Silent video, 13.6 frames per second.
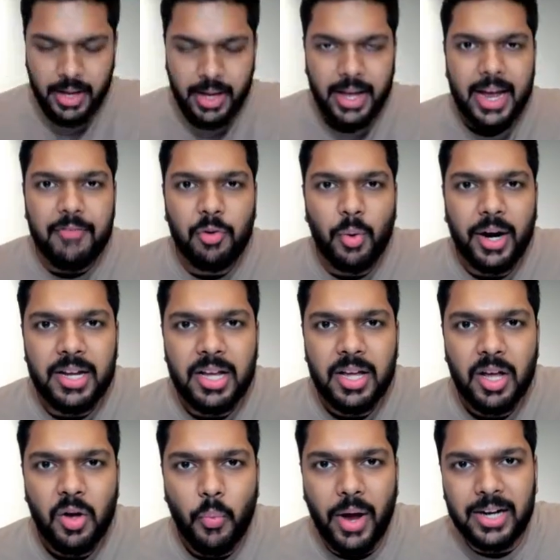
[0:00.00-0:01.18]
Hey everyone,
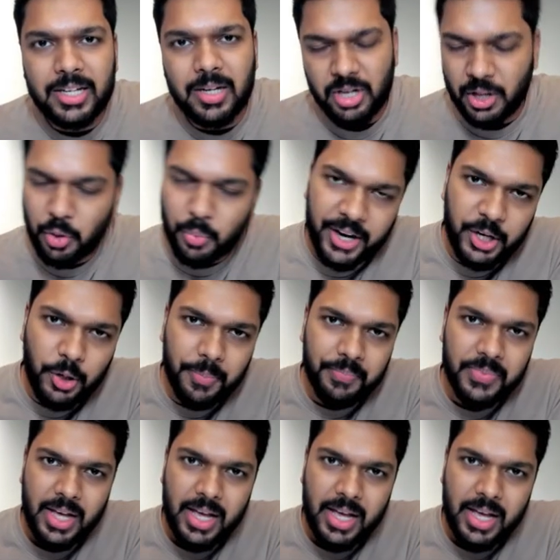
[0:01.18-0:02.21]
welcome to another video.